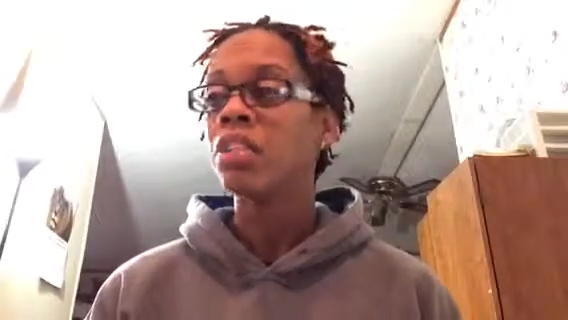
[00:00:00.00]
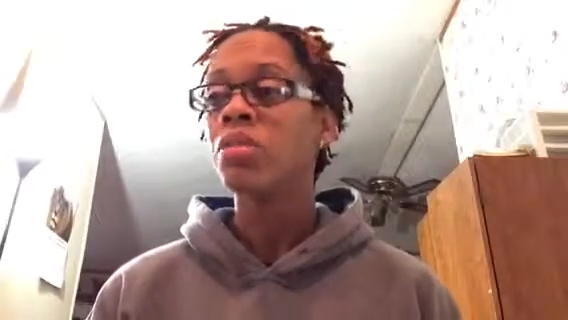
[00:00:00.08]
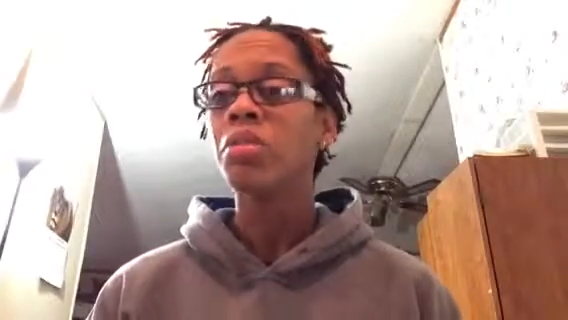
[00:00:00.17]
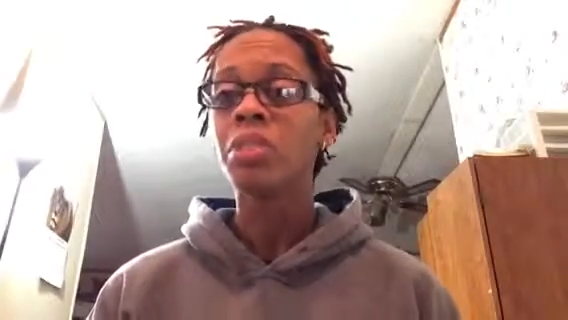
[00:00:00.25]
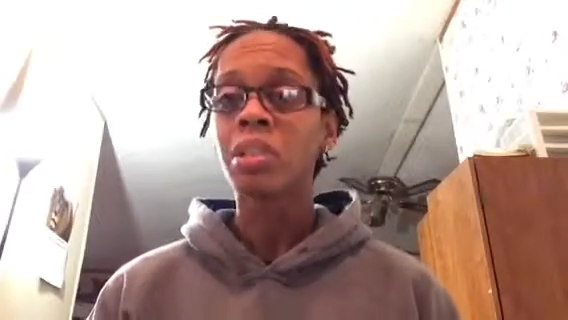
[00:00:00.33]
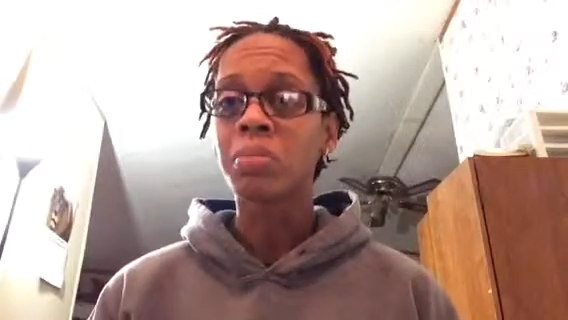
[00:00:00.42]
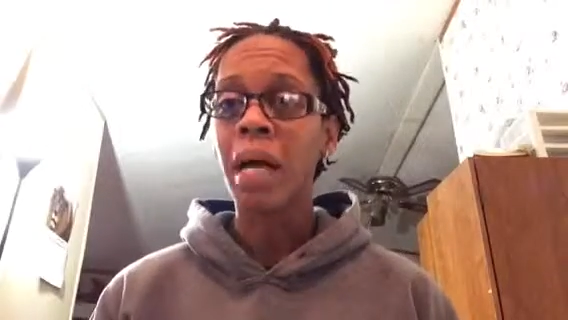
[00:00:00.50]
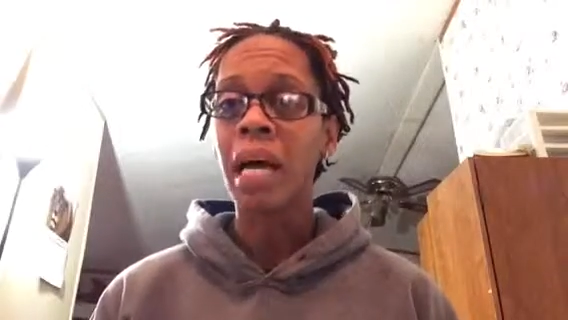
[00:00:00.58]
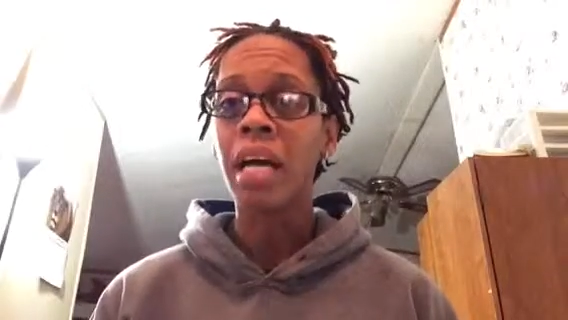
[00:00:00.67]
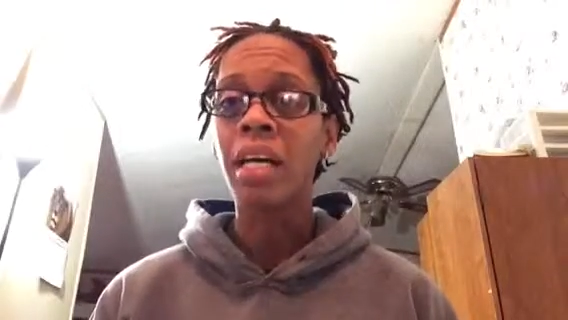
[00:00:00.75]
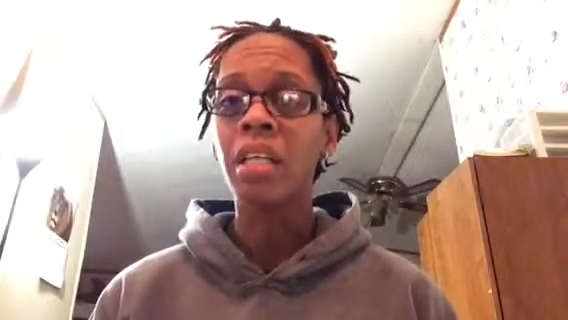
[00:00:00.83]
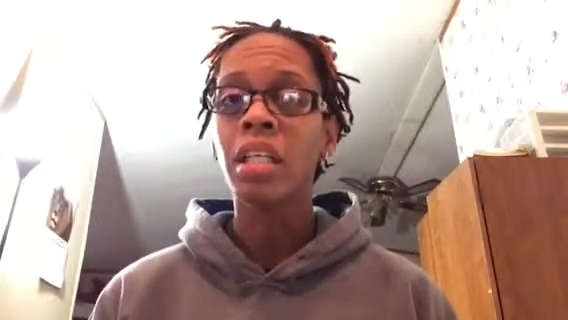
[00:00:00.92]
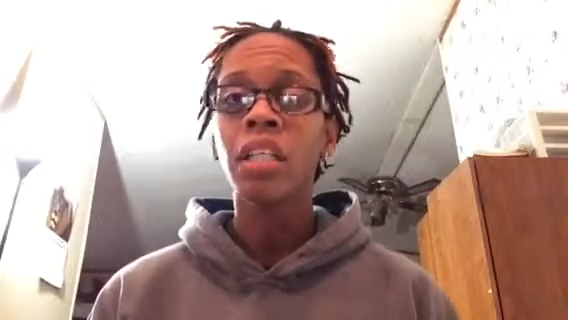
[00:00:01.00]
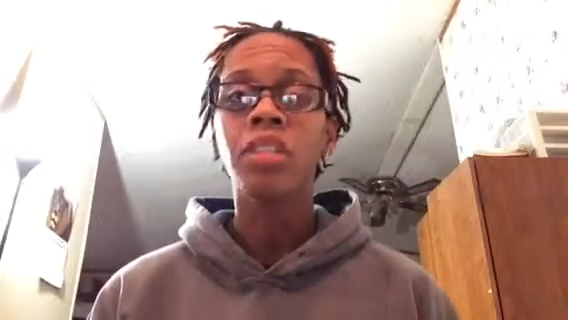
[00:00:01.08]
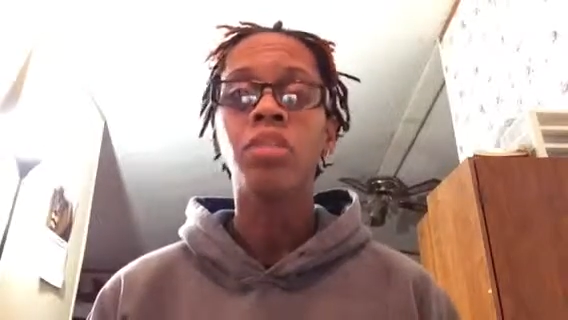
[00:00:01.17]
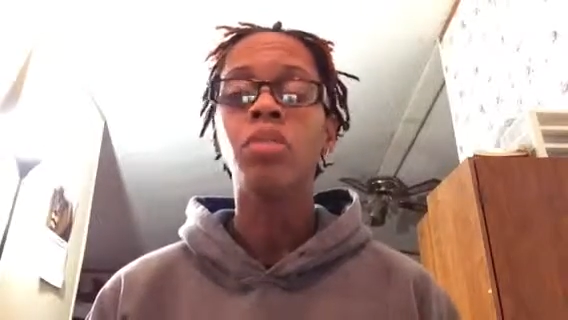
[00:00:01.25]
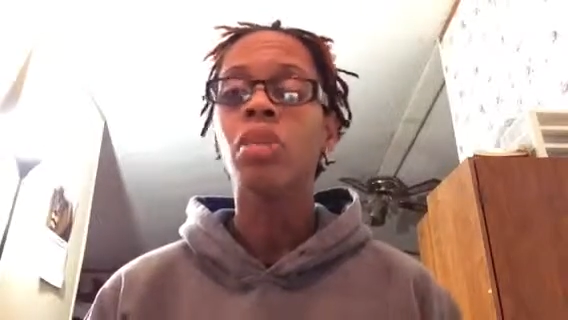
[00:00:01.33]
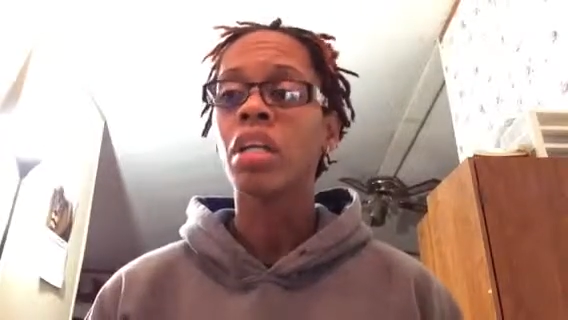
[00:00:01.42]
Do you smile?
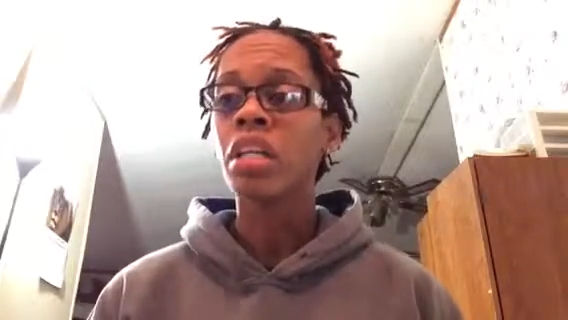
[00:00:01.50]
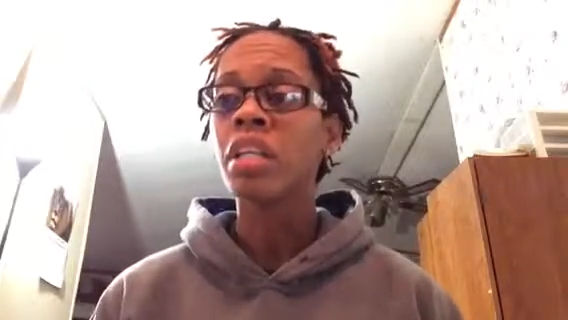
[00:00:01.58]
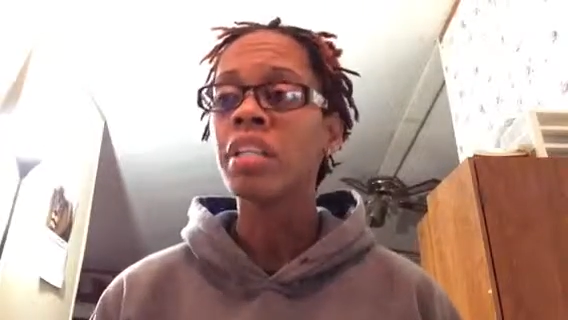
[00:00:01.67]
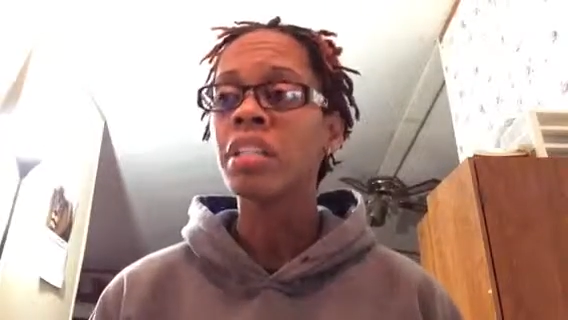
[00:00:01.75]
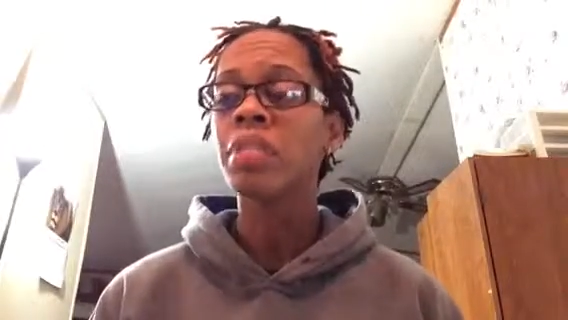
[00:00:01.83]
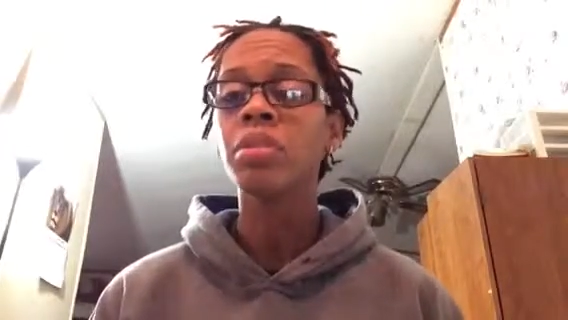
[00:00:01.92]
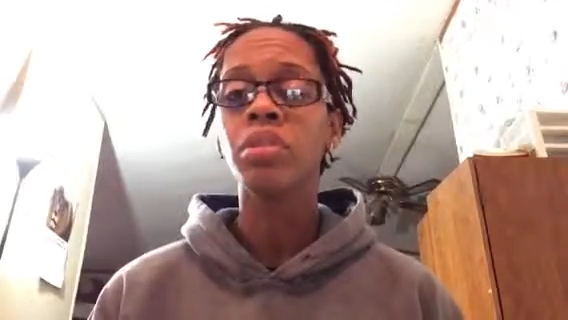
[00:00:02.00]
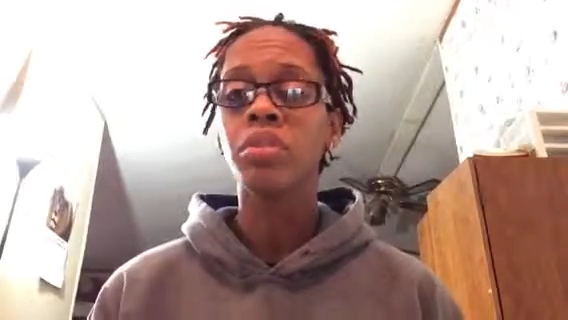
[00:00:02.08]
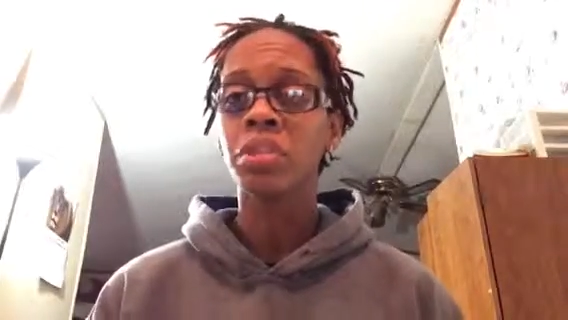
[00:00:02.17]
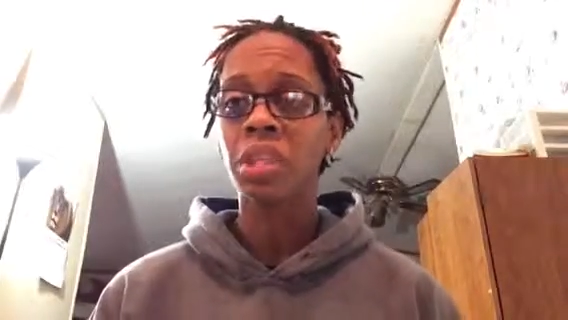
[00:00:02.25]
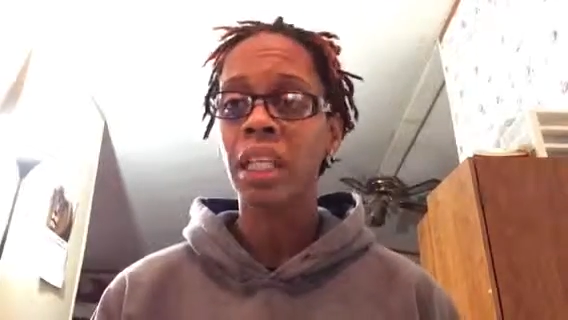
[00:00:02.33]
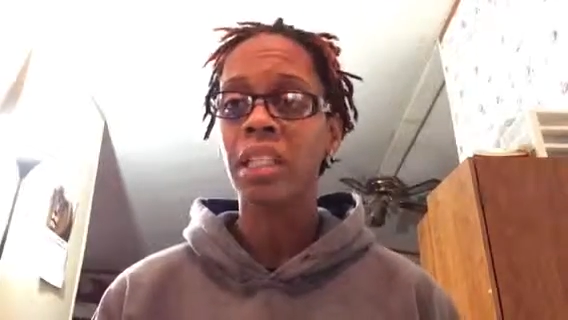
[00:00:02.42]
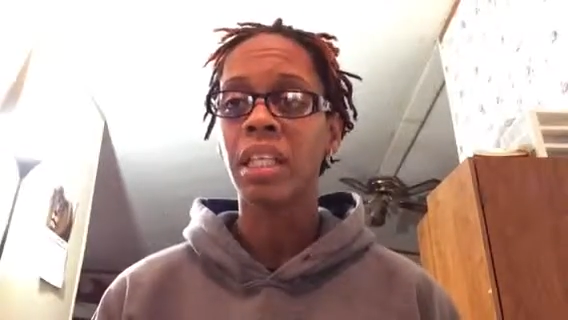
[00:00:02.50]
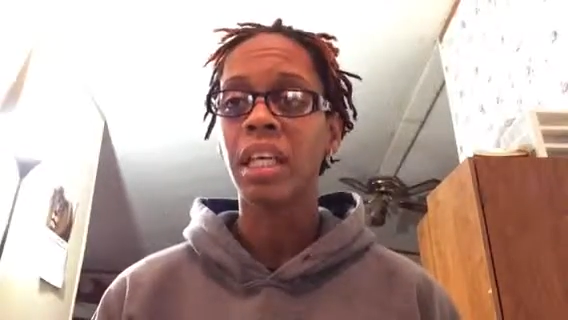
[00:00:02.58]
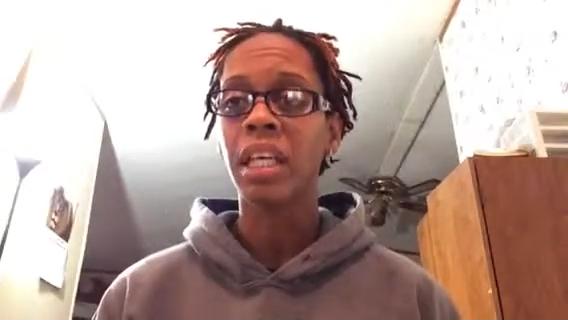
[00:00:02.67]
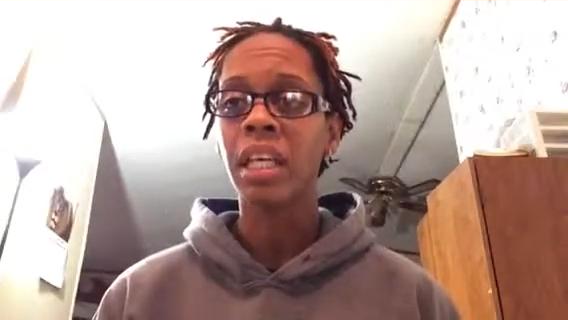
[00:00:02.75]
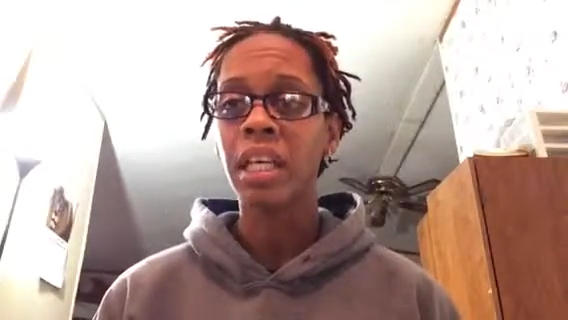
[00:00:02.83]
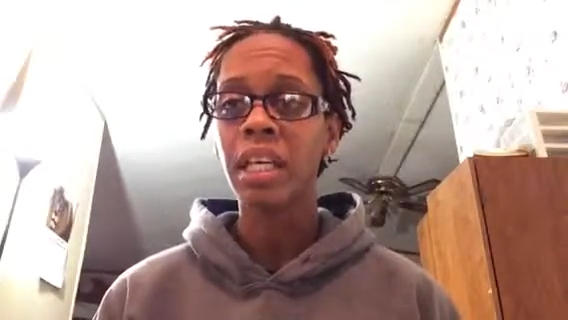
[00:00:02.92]
Do you hug them? Do you shake their
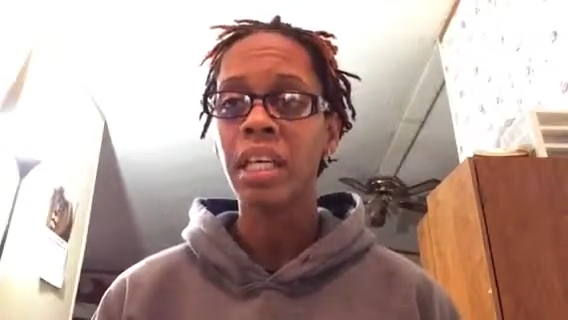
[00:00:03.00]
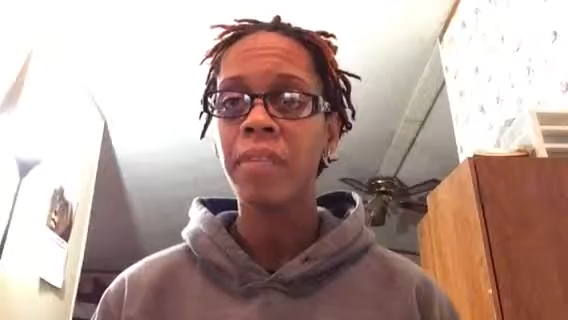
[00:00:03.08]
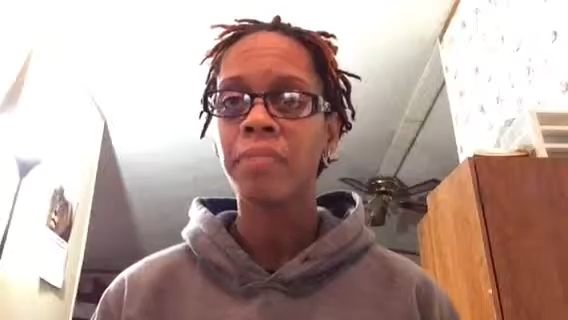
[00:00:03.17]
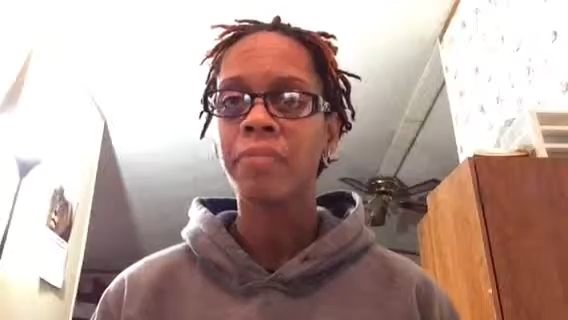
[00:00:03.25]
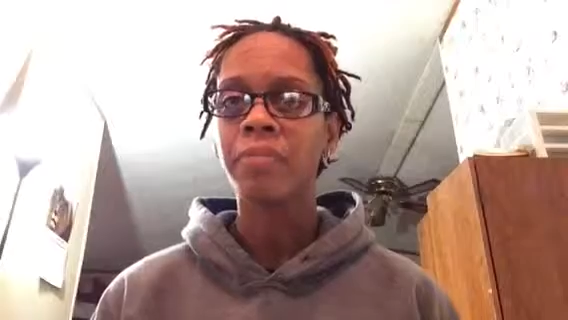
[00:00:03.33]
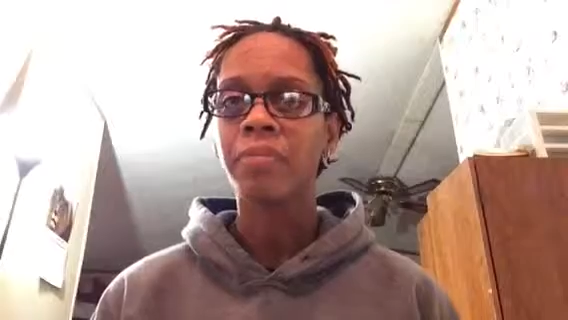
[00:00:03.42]
hand?